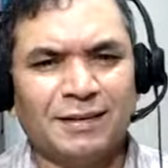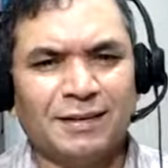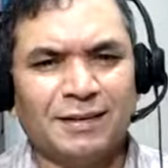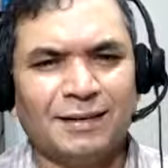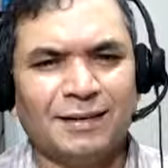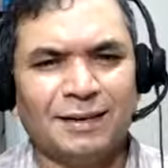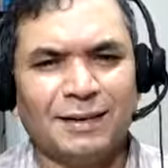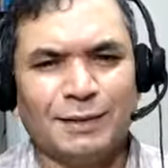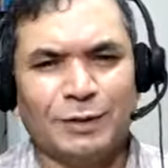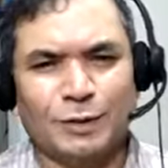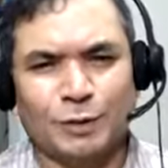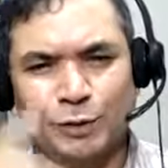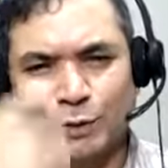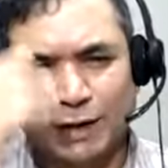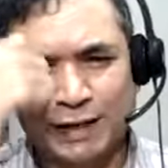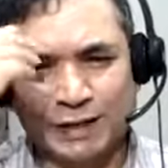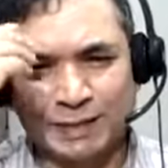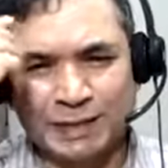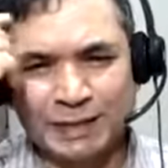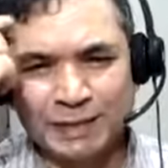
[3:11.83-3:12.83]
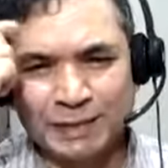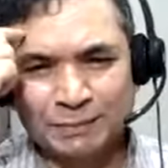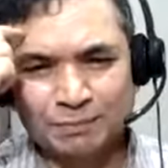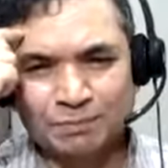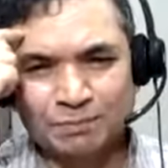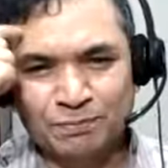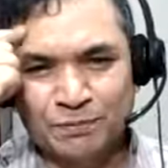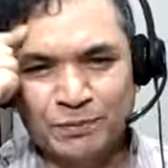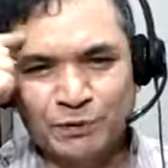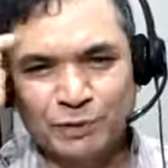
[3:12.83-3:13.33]
So I
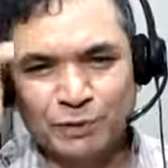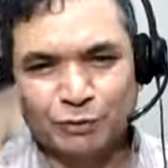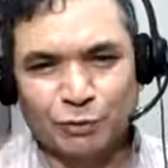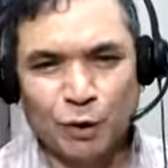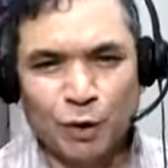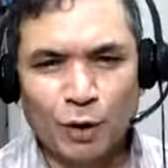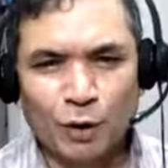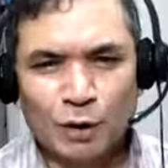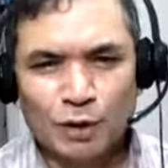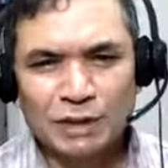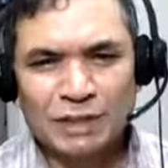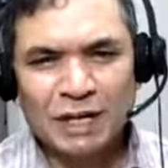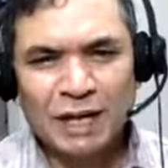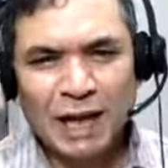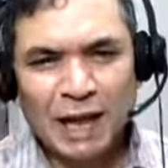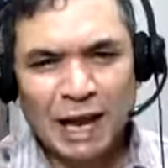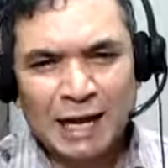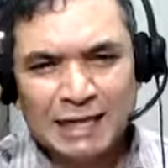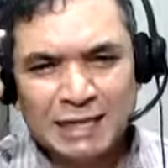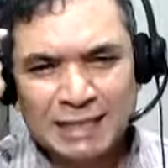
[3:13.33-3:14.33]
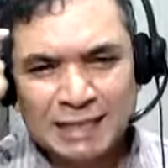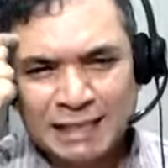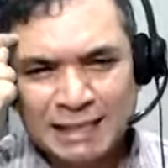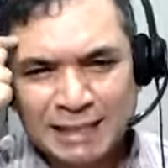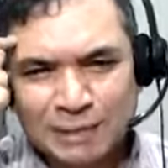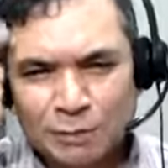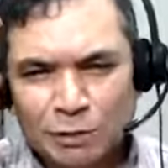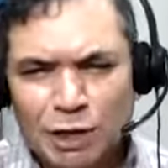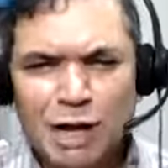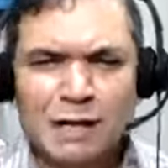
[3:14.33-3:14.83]
forced and
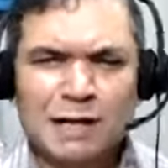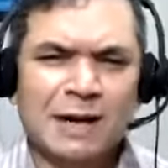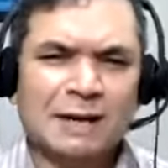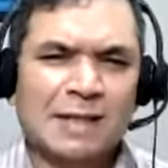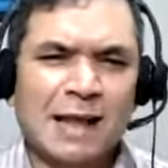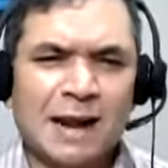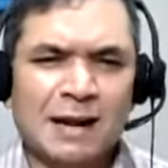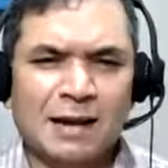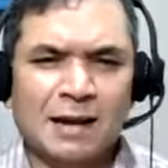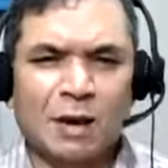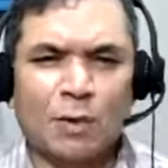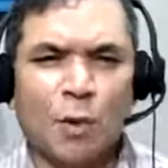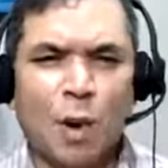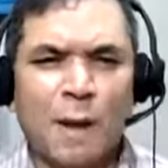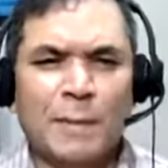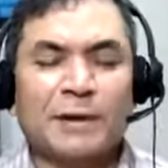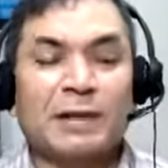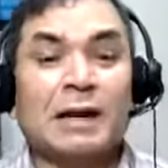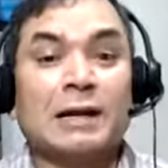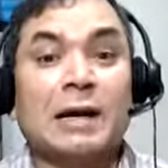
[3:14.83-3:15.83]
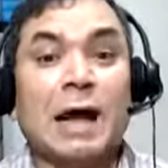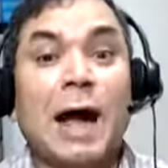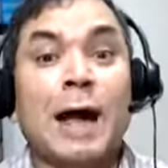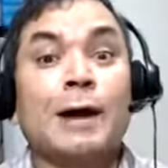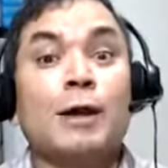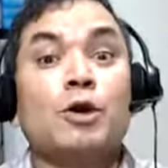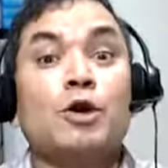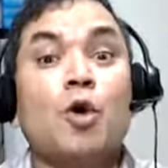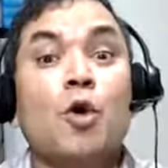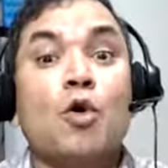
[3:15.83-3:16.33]
simulated that environment that I
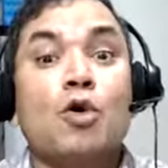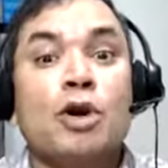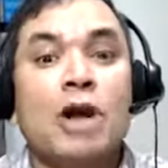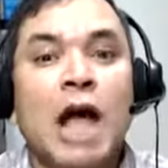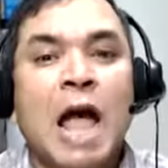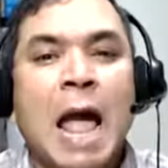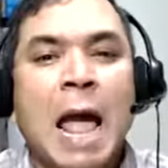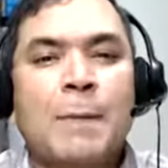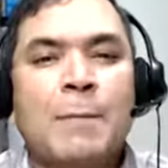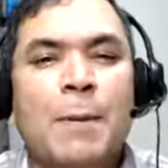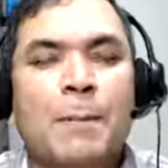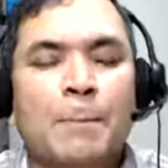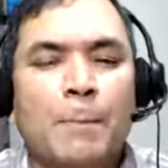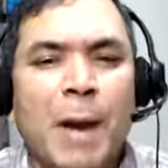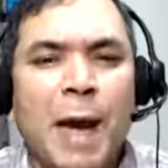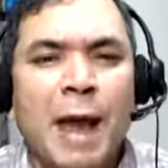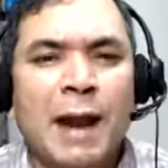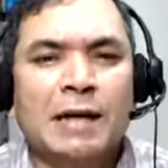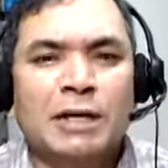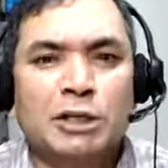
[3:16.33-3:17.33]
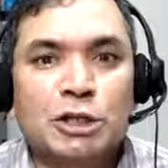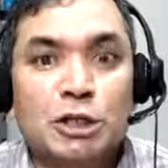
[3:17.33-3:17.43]
don't have parents.